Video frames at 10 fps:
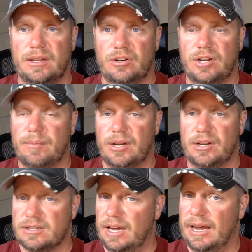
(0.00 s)
You're talking about
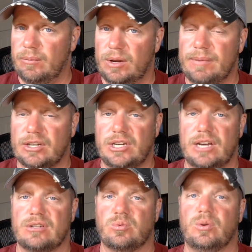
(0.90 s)
design. We can make
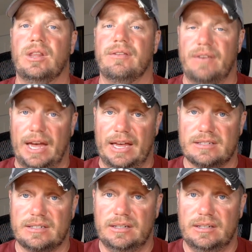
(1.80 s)
changes really fast.